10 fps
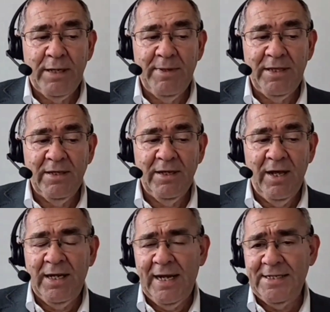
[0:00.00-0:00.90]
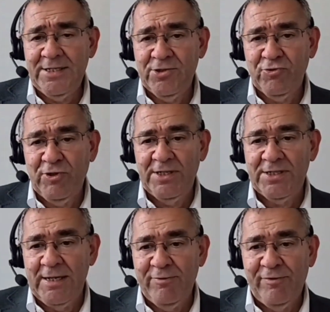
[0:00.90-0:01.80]
But I mean, a licensed
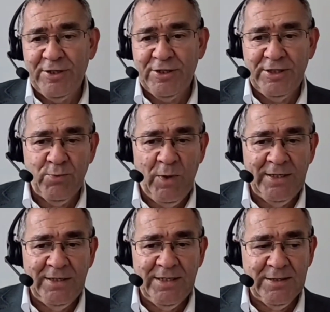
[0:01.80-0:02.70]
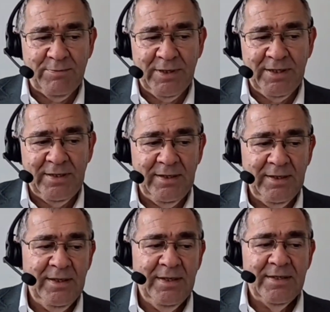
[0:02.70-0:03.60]
real estate professional is one
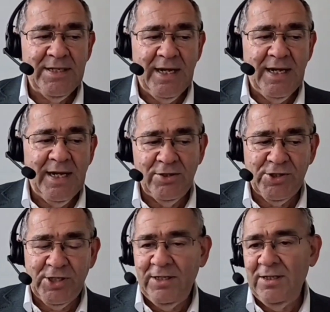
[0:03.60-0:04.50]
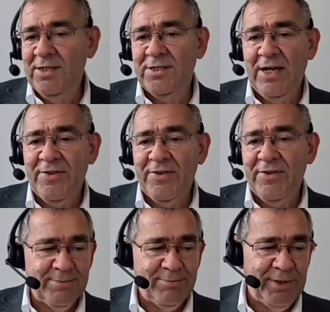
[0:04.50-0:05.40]
discipline, technology is
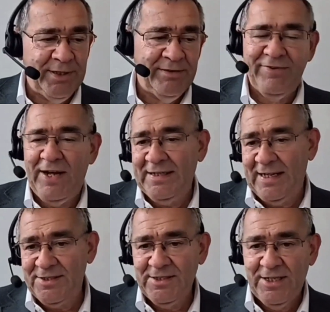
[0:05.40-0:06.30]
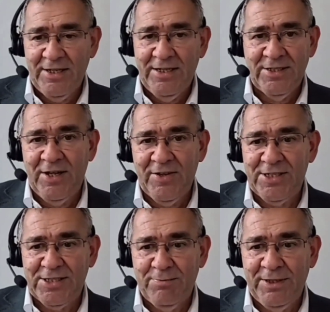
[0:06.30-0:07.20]
another discipline, finance is
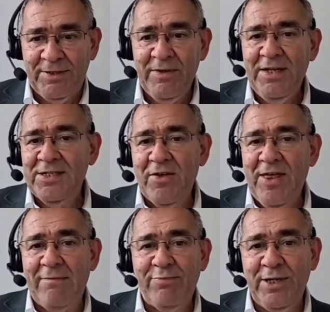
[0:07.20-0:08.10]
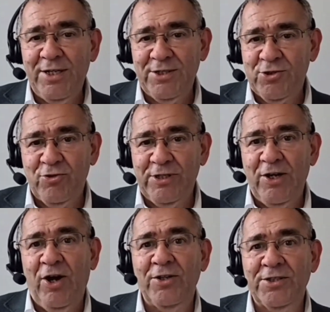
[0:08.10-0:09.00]
another discipline. So that person's
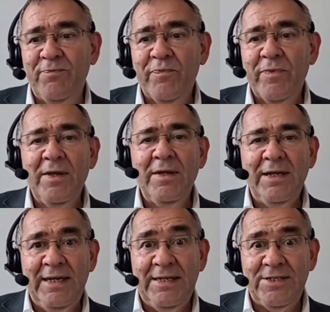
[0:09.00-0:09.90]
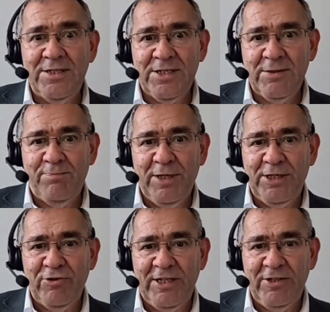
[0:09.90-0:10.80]
already got
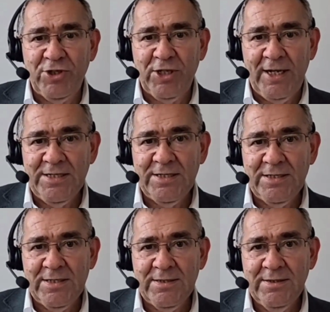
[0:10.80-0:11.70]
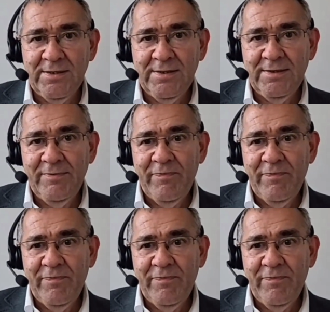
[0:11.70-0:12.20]
interdisciplinary interests.